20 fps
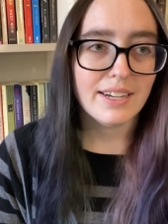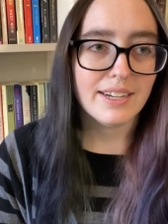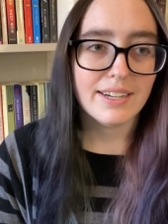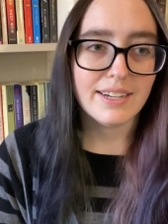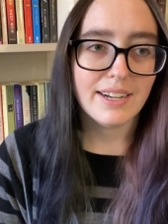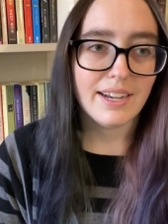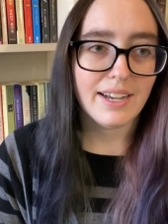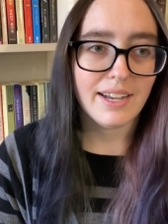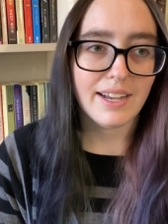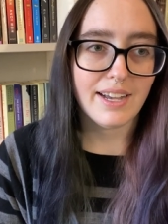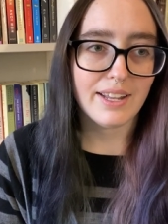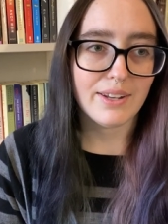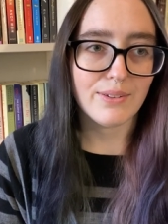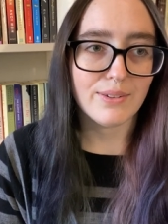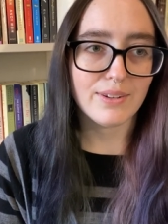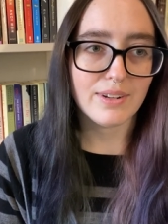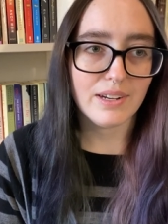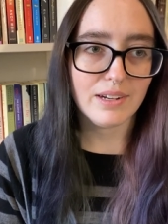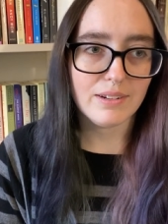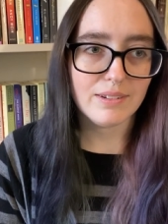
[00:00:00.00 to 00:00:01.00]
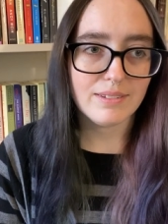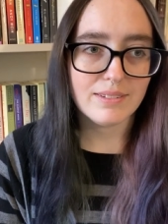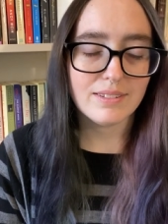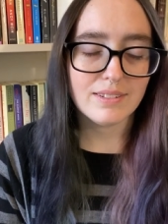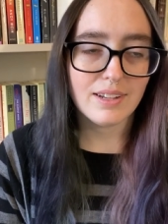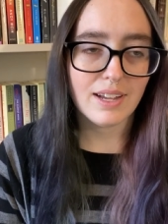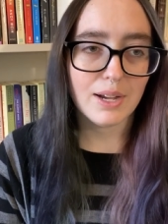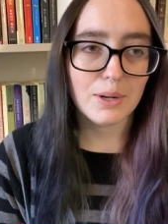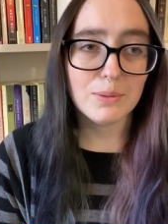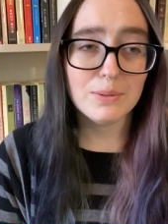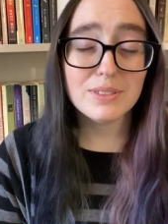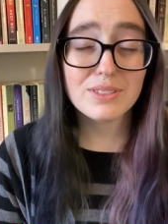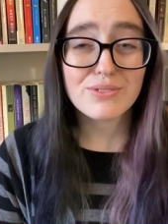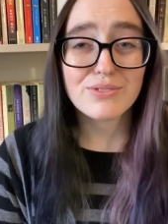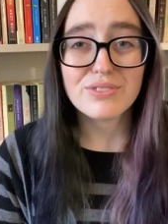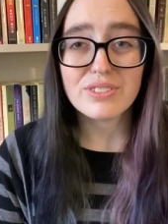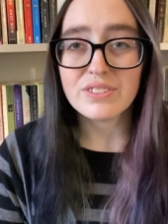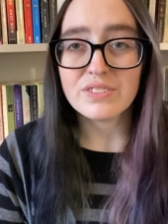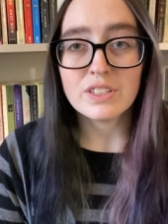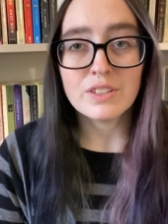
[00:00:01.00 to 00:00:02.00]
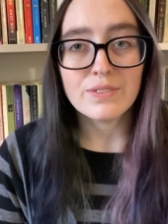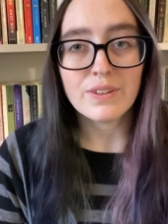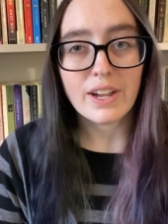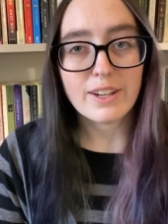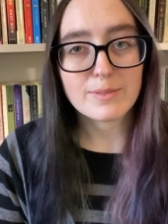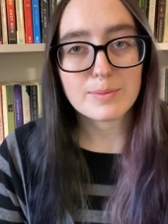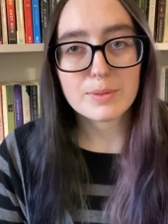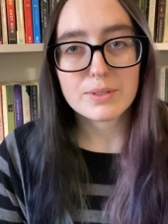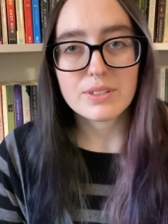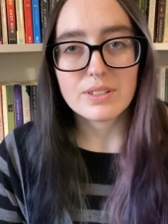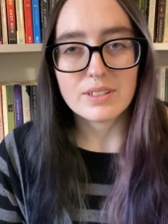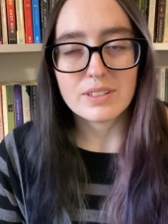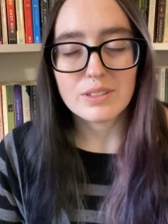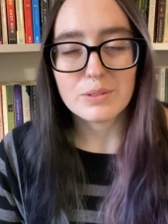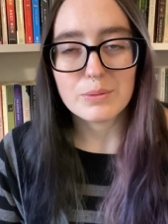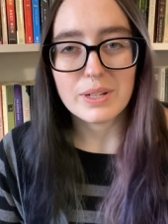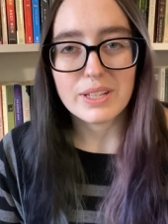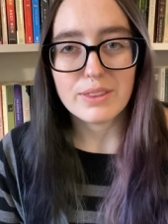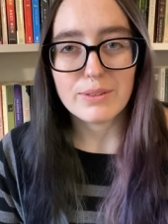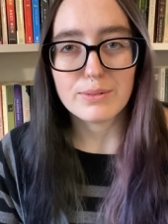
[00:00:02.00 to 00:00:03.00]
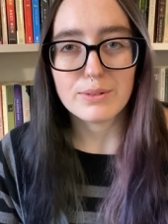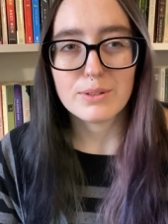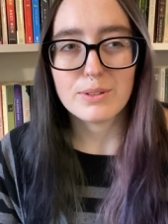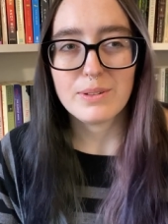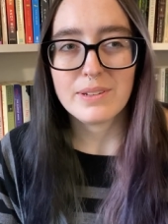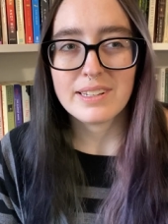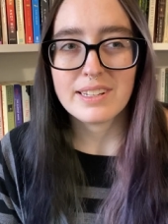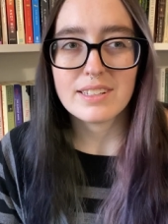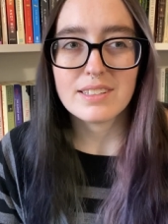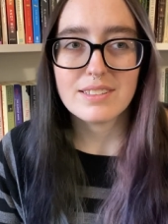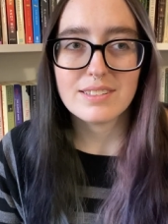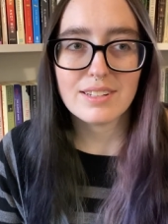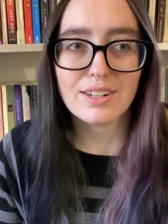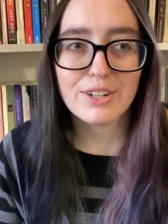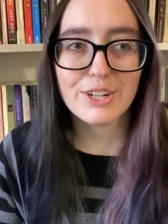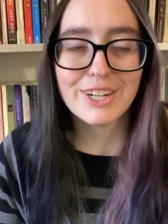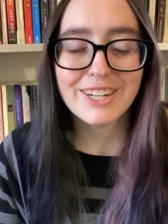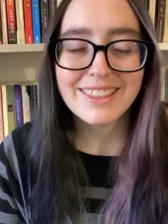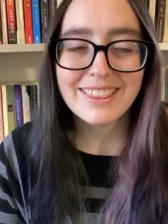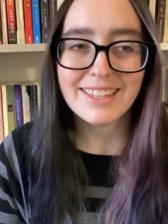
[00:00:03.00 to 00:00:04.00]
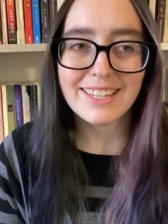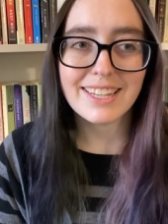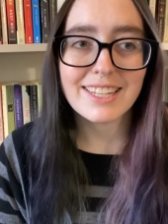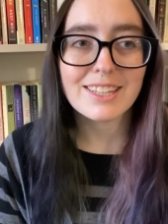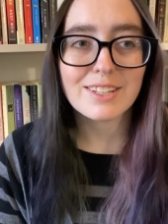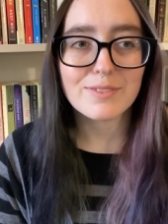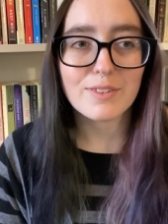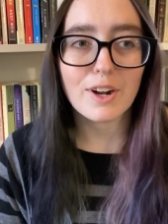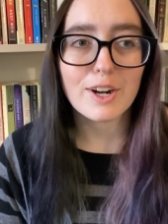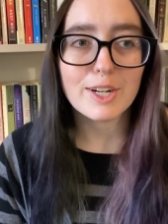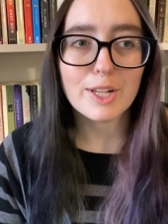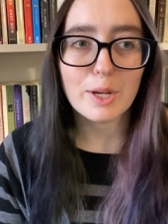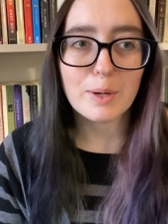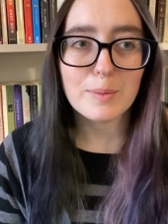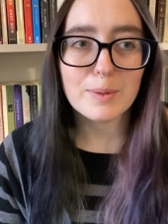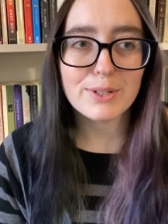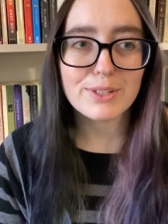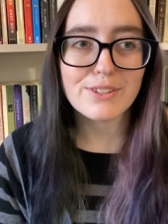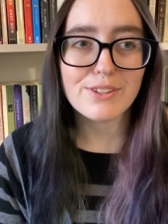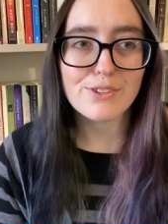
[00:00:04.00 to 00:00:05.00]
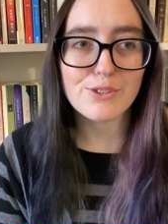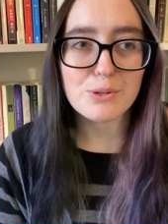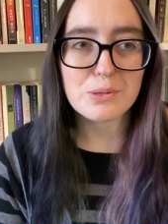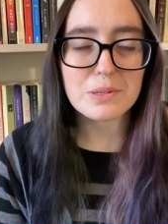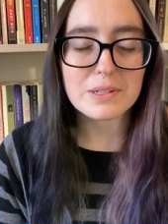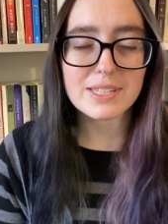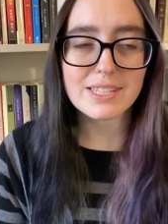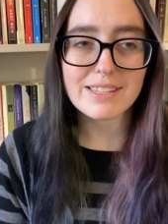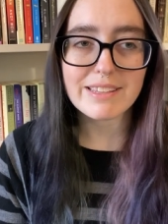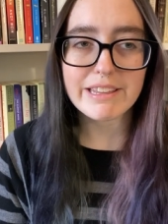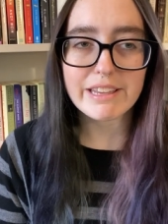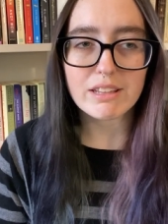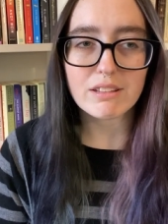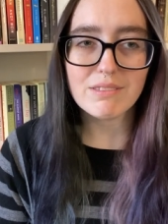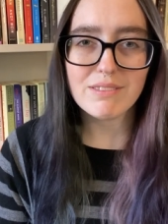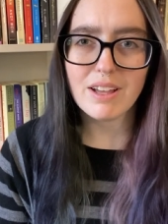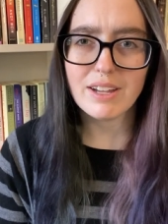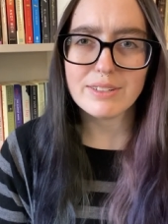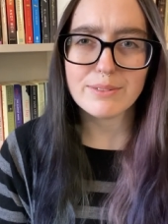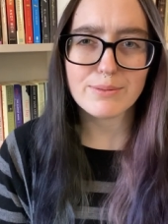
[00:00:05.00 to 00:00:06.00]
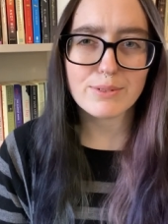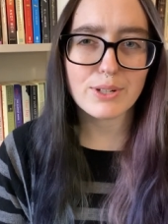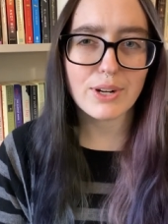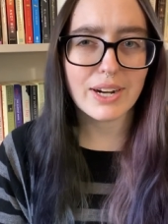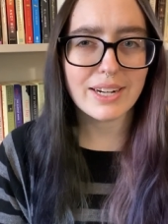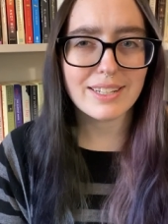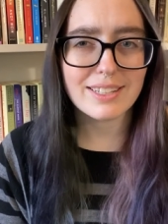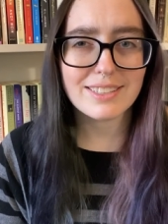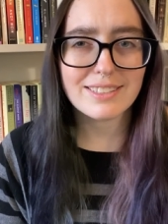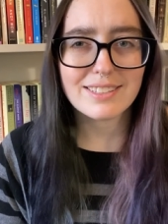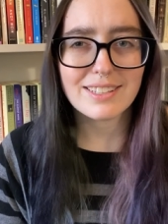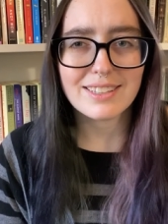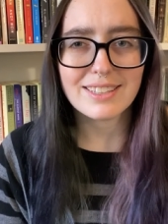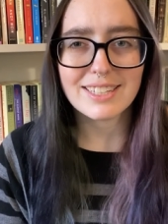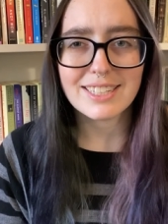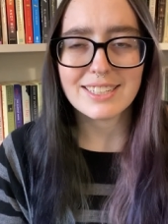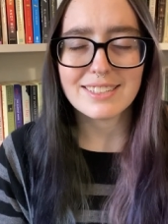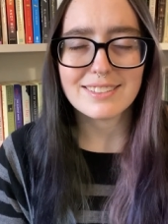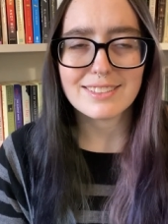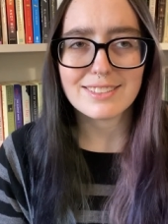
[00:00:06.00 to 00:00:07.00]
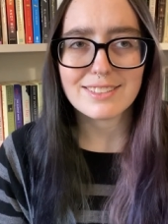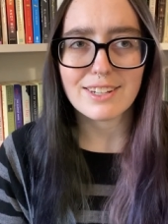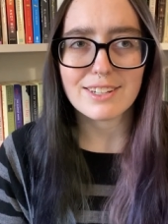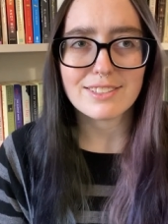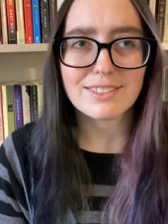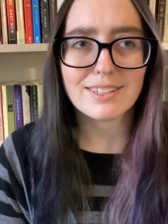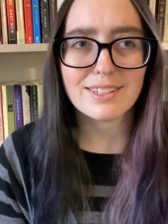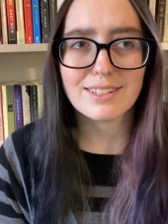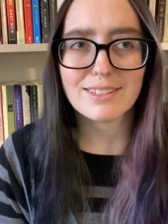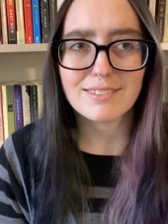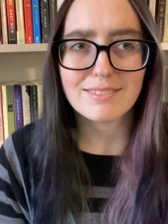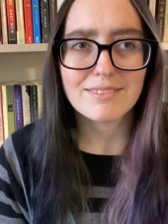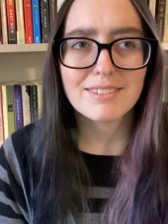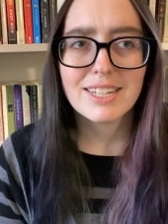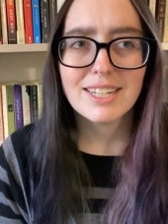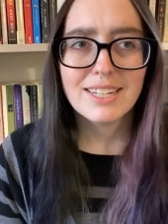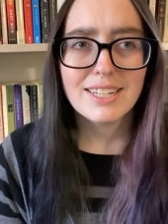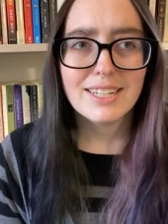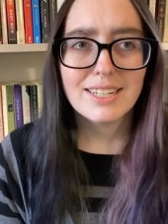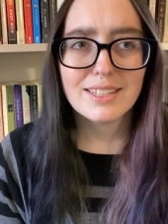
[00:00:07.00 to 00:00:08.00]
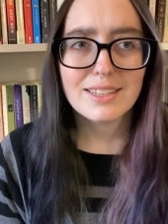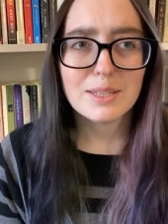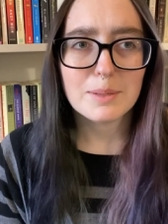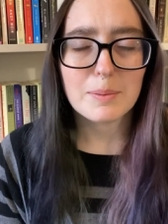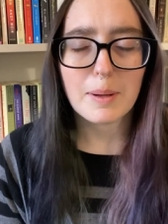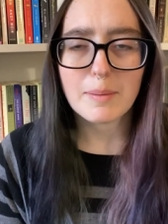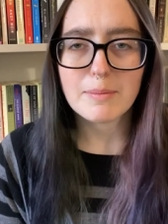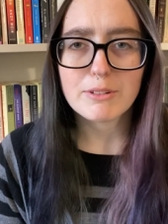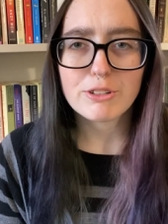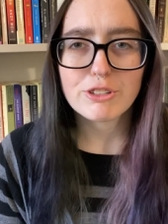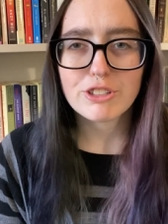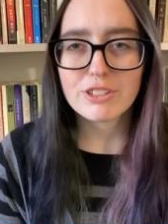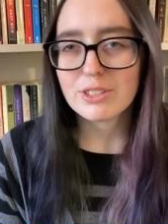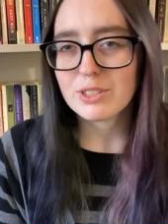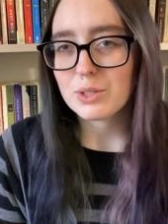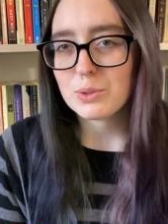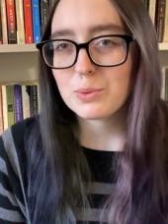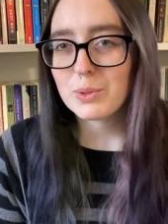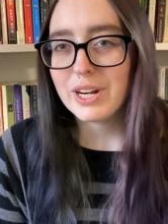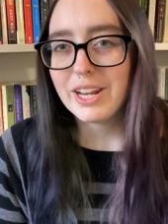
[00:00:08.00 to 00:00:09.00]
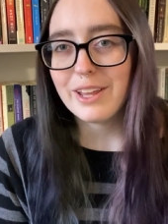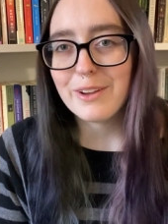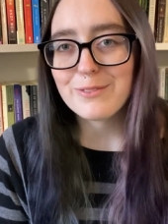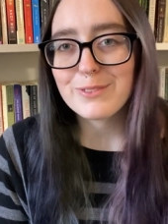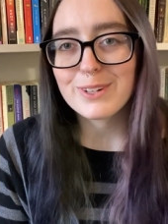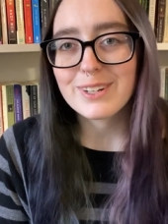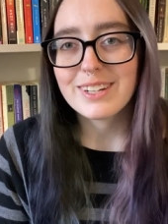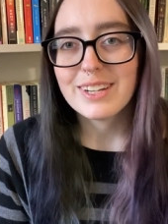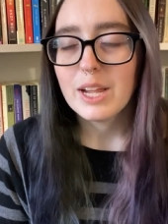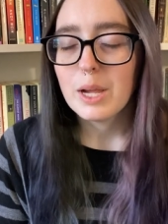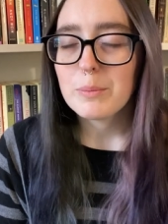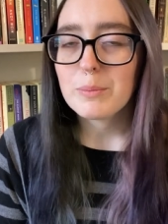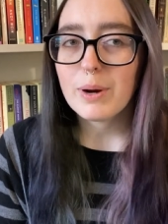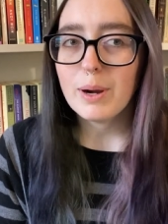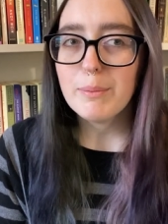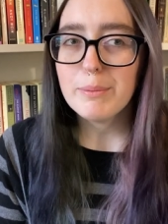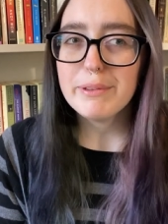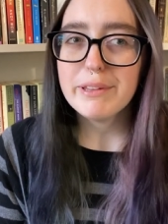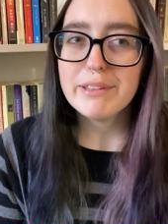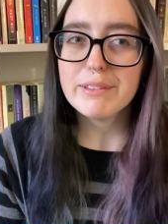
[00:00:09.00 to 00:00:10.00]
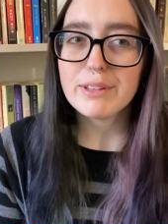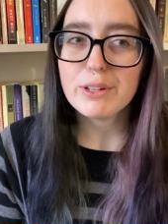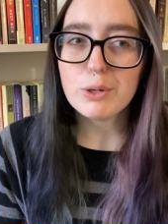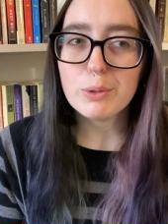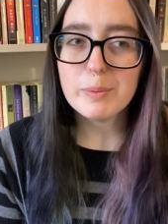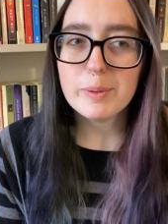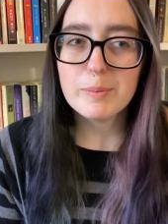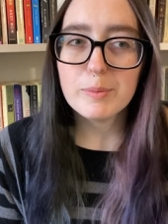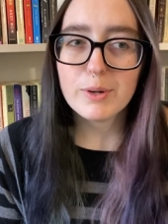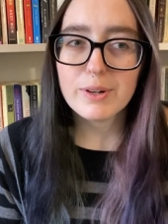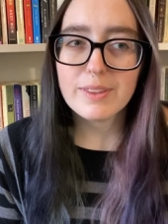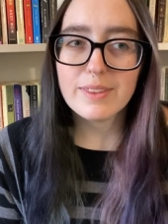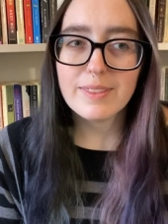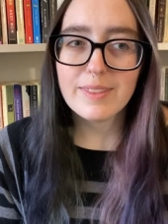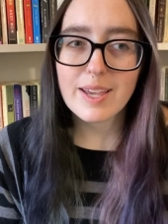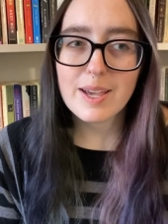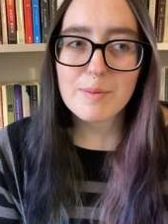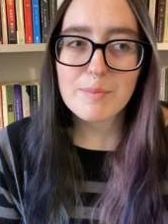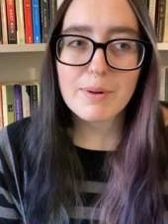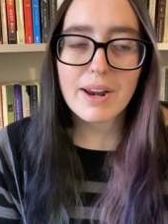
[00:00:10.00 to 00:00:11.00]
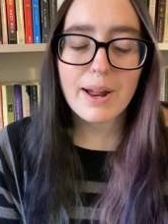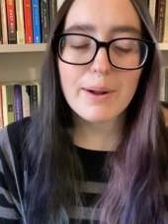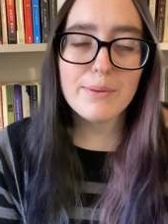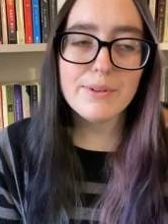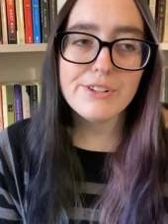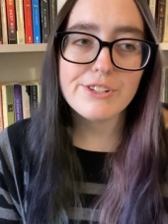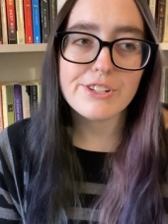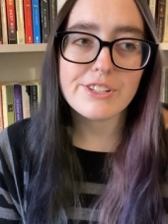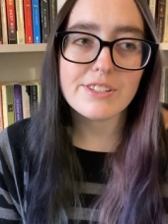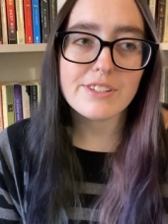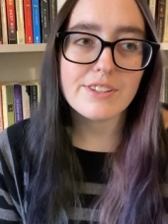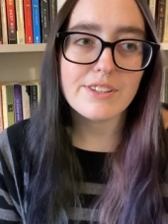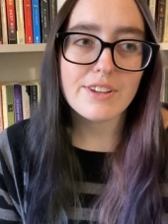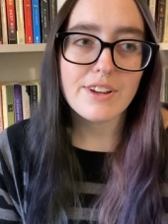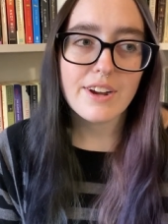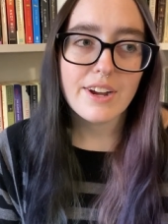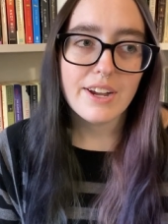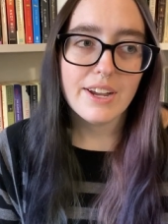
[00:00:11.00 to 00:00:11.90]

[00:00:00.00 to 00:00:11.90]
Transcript: I don't know. I was 55% of the way through and considering the end of audiobooks is usually like a lot of credits and like discussing the publisher or whatever, probably a little bit more than that, but I was just